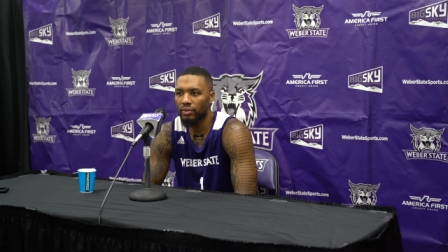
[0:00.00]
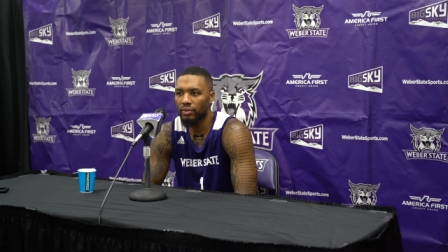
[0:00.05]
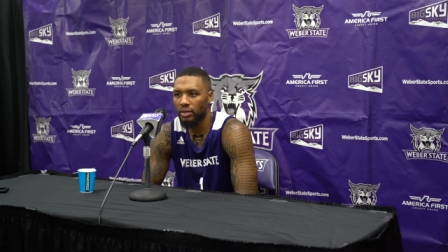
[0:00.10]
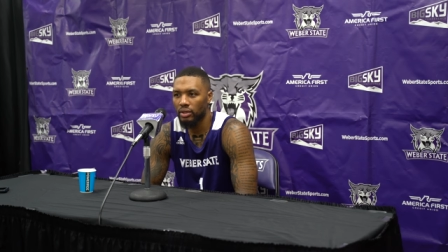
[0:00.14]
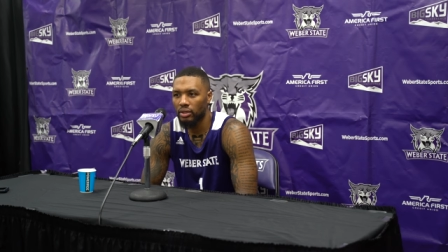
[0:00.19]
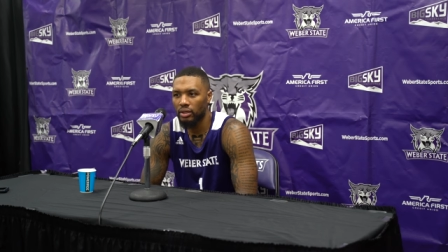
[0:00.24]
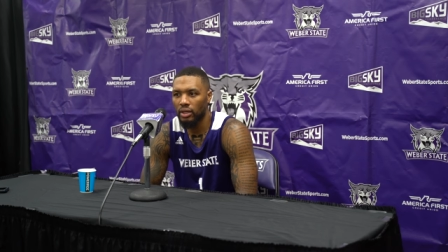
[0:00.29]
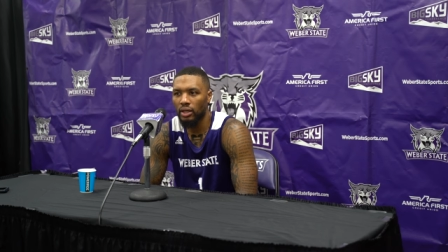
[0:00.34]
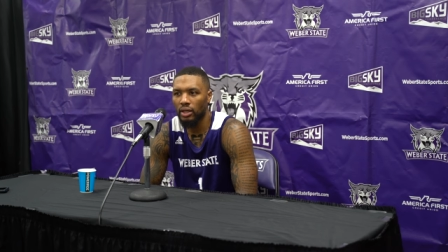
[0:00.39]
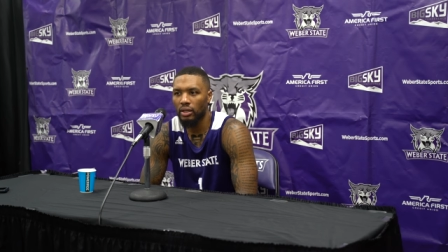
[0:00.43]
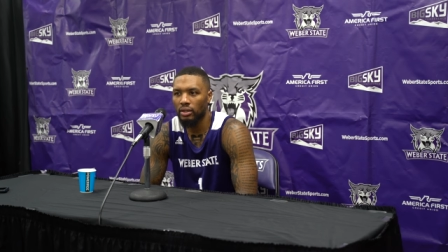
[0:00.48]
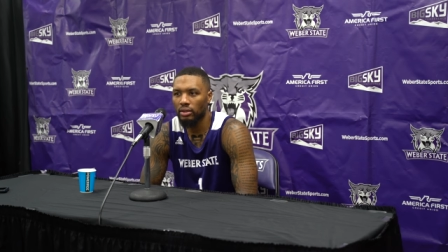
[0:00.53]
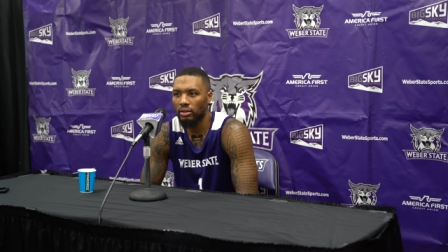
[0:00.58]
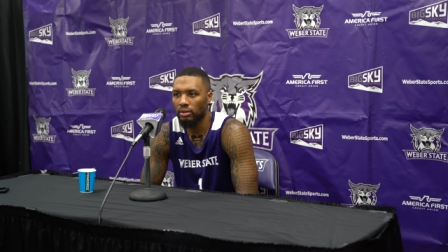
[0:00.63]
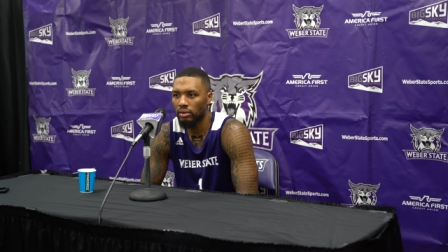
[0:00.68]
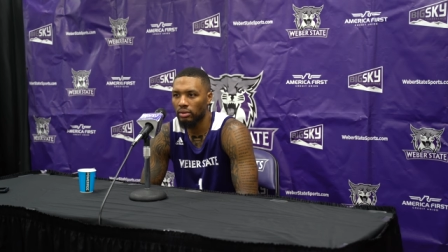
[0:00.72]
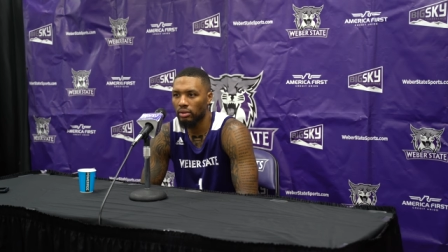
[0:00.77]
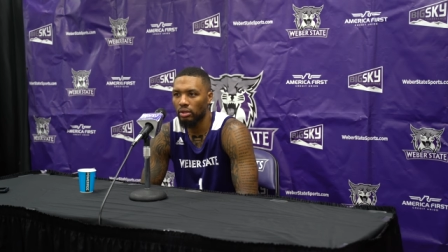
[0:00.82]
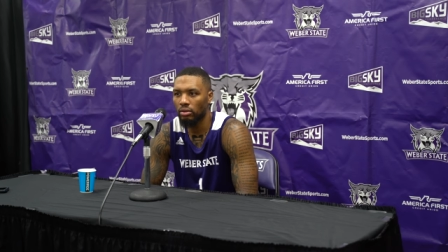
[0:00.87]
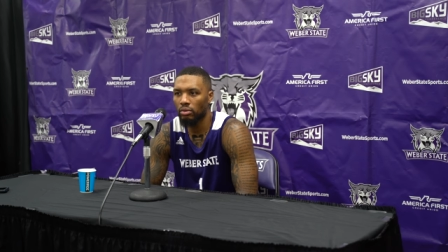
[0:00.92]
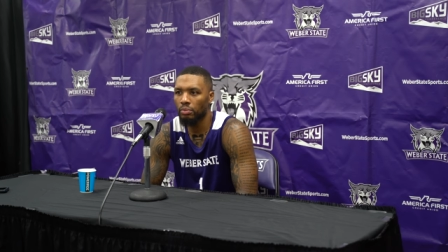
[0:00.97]
for the Jazz.
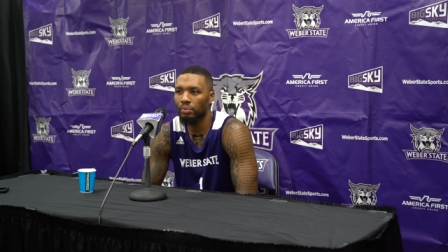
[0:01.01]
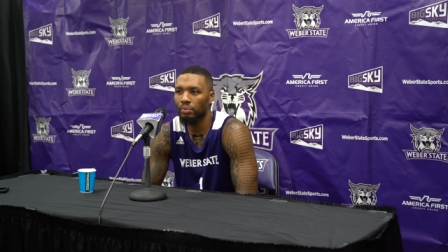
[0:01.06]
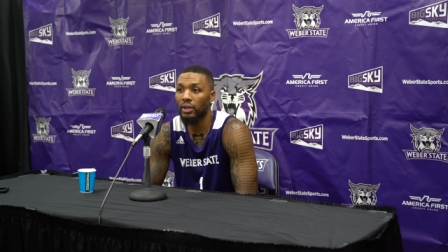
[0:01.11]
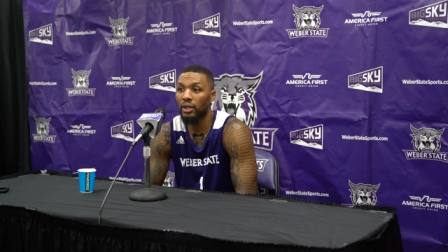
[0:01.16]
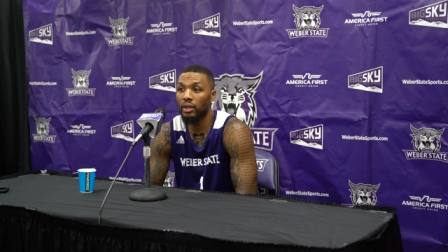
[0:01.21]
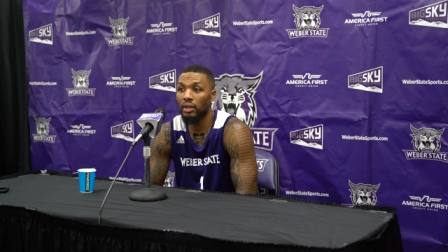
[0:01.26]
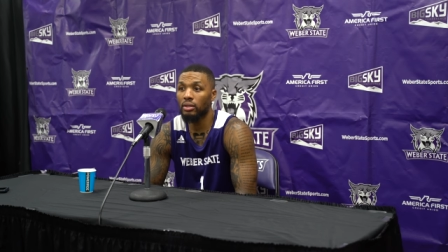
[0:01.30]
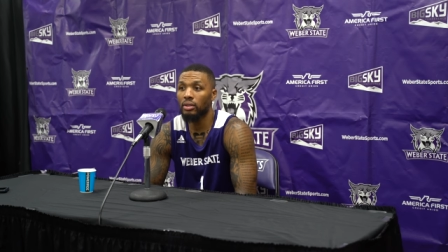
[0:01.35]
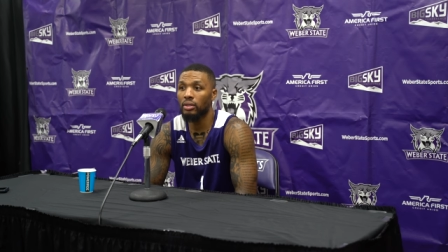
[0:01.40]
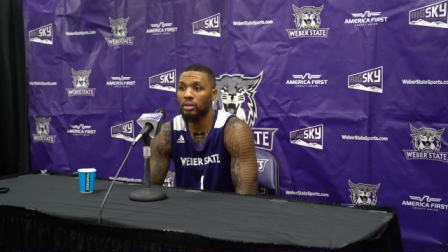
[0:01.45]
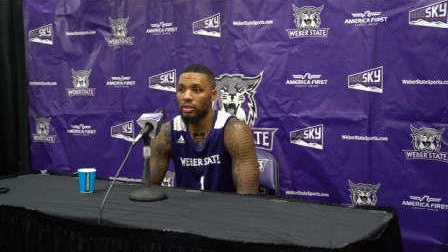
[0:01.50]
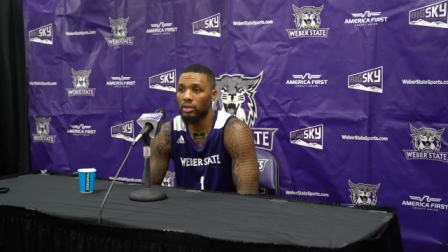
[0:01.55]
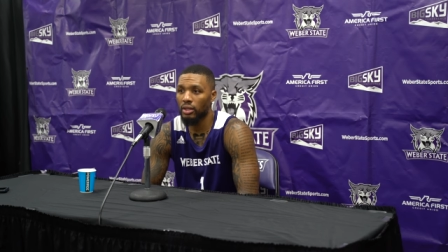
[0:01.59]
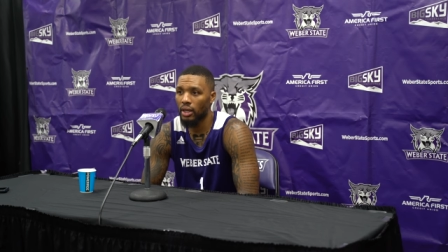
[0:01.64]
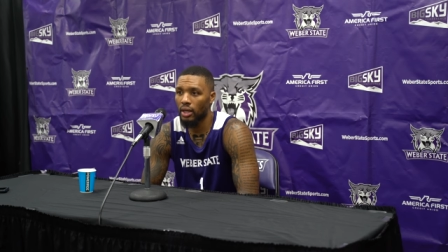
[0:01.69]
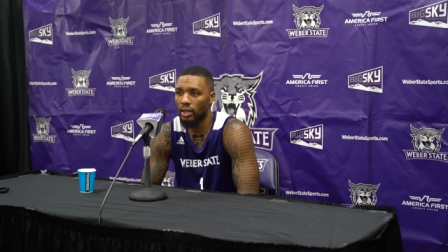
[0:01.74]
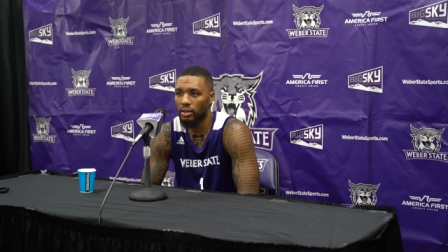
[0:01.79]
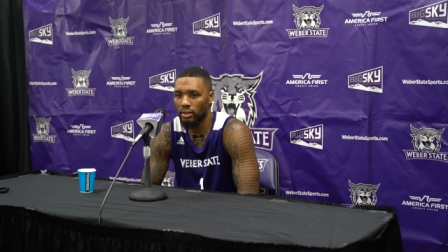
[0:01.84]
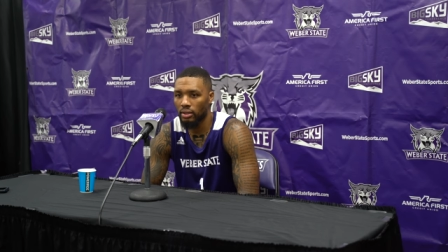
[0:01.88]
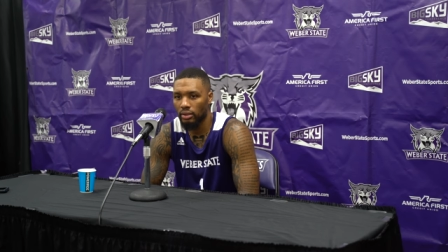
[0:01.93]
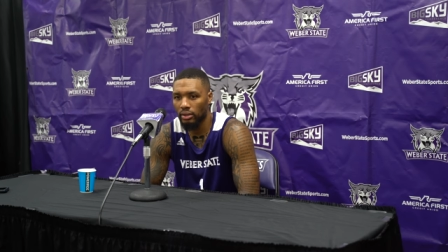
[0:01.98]
You know, when we play against the
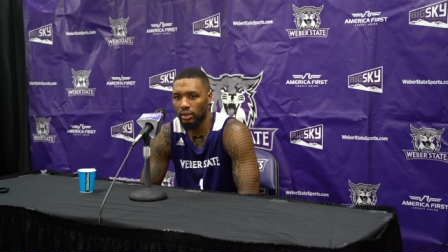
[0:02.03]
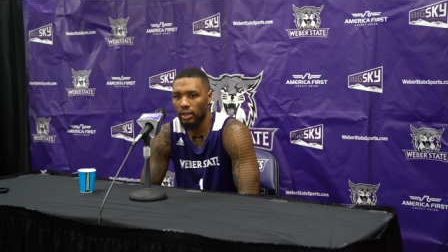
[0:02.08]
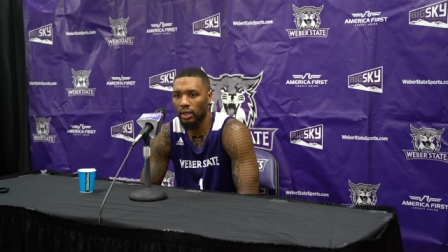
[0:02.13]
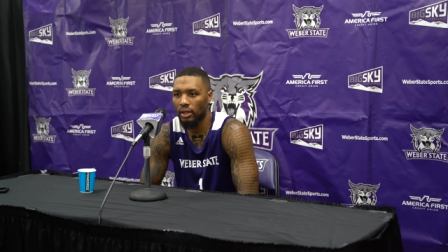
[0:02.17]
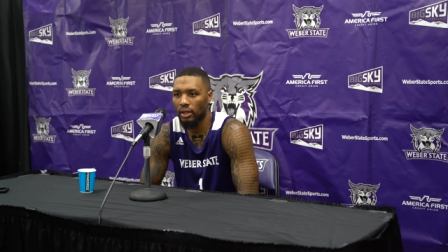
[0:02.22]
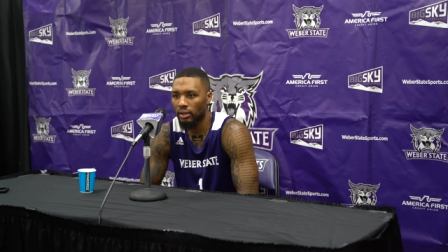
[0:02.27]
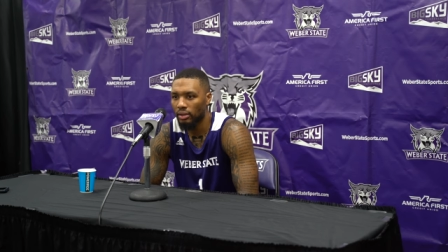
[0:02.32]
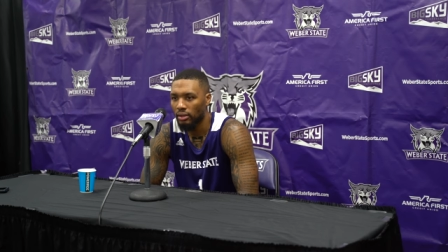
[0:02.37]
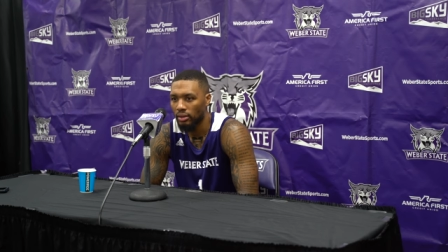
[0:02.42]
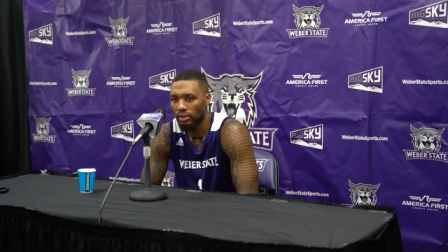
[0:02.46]
Jazz, it's like